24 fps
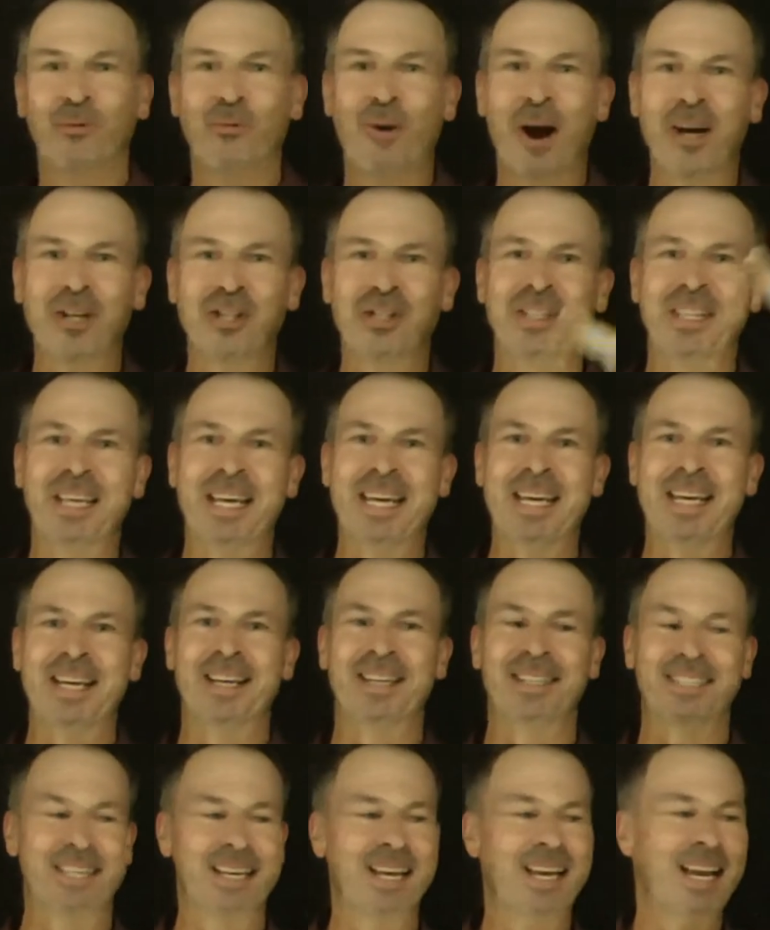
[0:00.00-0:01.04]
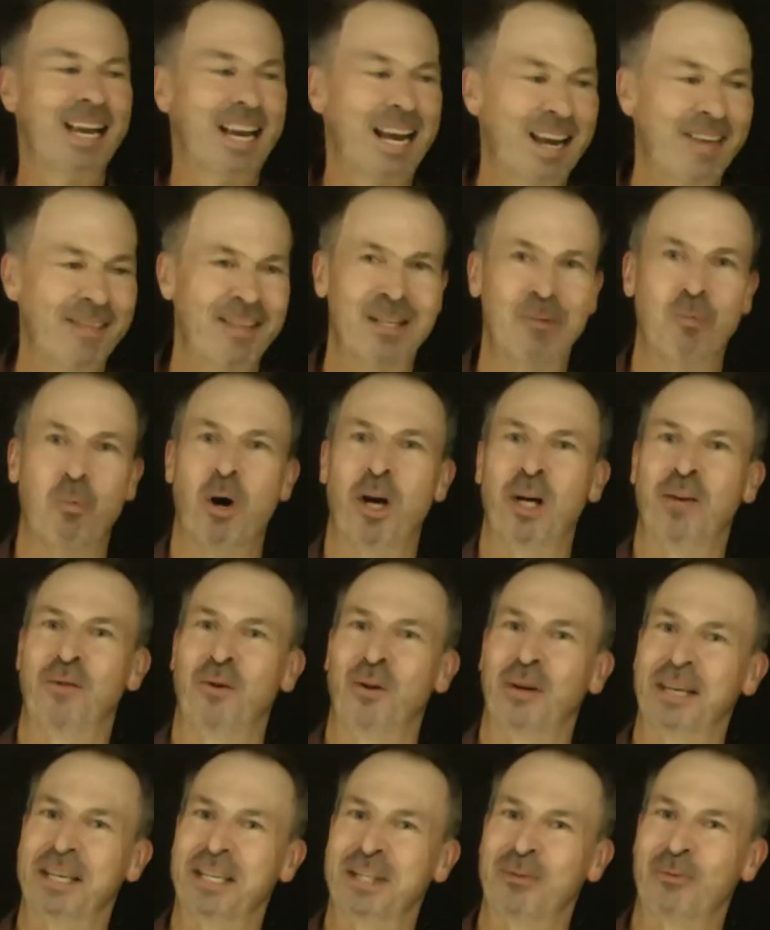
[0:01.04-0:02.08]
fraction that is in this
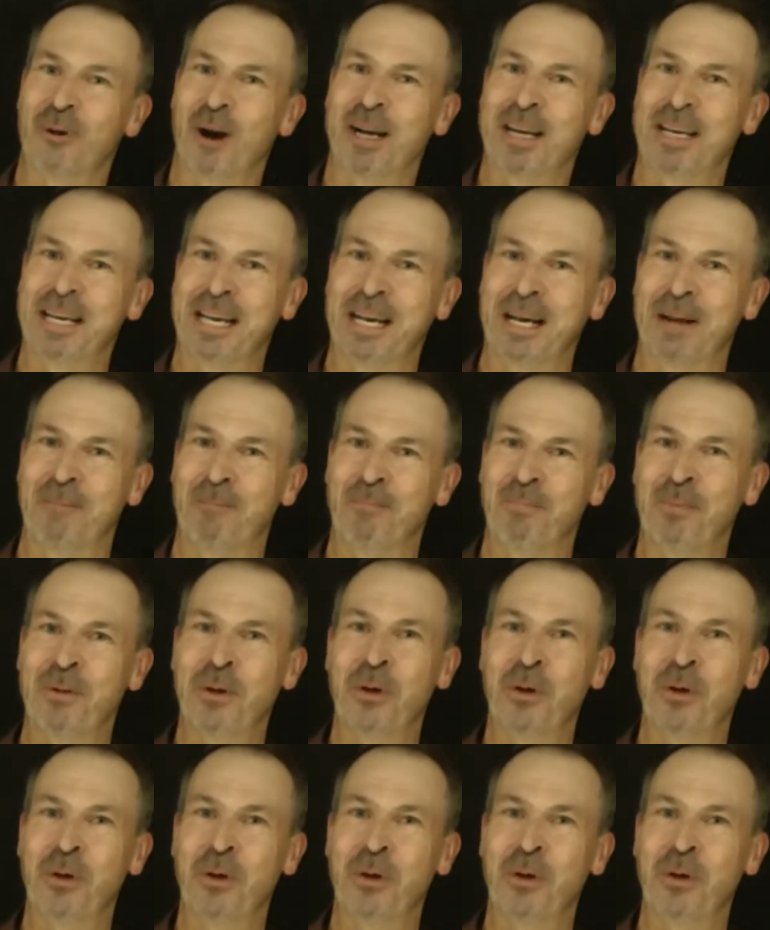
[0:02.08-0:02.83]
wonderful list right here.